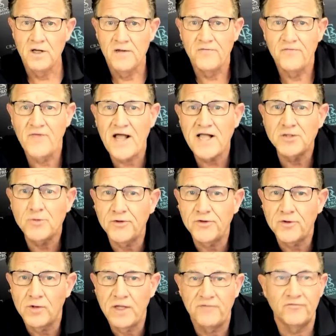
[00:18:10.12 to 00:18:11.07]
That's what
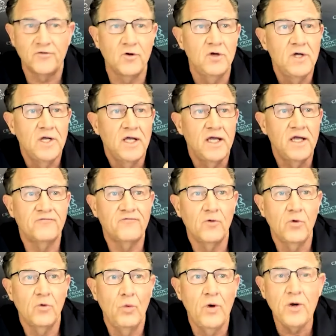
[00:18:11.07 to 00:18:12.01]
the, if the, if
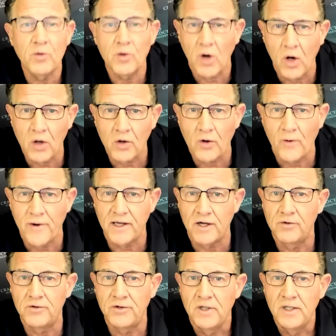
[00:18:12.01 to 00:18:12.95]
we were all going
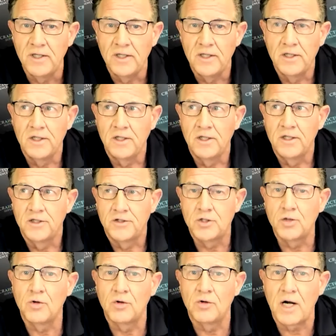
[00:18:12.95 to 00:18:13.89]
out
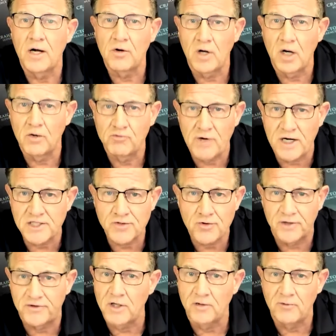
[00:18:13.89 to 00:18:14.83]
to a, a
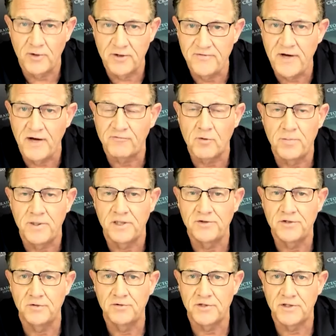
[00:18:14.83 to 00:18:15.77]
restaurant that we'd never been
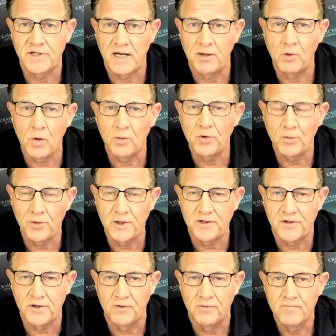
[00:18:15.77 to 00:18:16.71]
to tonight, what would we
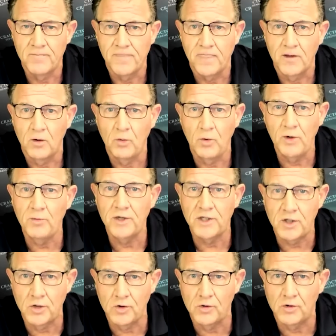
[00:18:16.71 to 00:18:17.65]
do? We
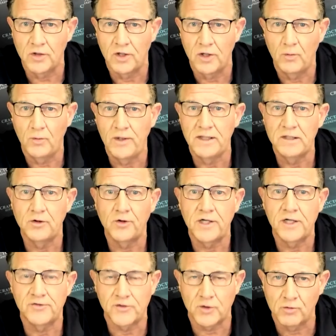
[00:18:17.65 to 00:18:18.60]
would Google it. We'd look
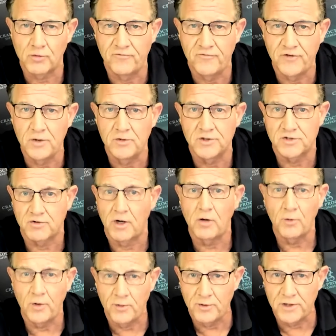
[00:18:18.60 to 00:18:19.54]
at the reviews, right?
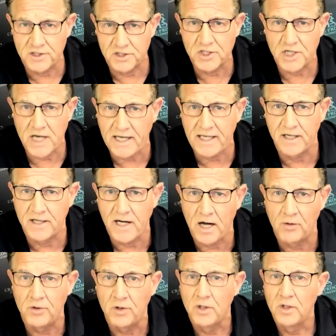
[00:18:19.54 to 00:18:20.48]
We would check it
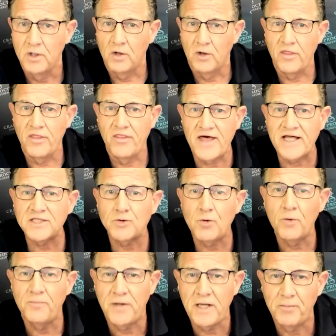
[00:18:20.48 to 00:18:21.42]
out. That's
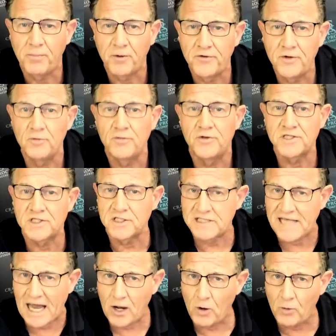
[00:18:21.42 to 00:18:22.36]
what people do. This is
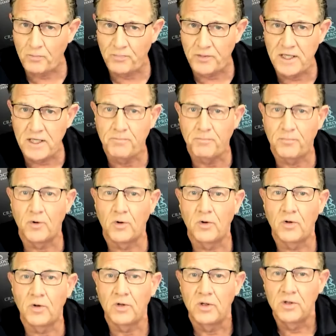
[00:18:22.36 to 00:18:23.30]
how
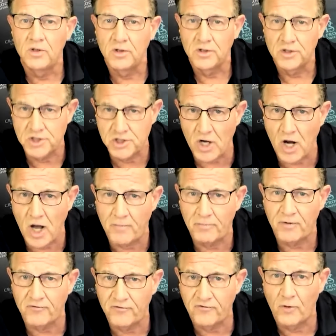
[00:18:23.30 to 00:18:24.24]
people
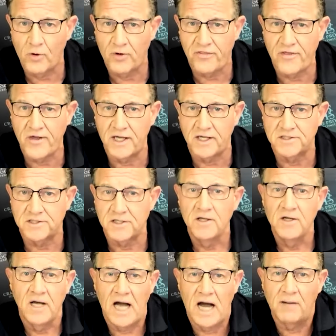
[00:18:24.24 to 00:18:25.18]
shop for things.
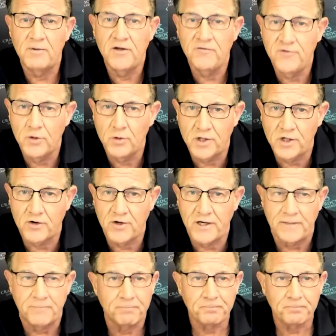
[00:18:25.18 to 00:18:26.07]
How many of you would agree?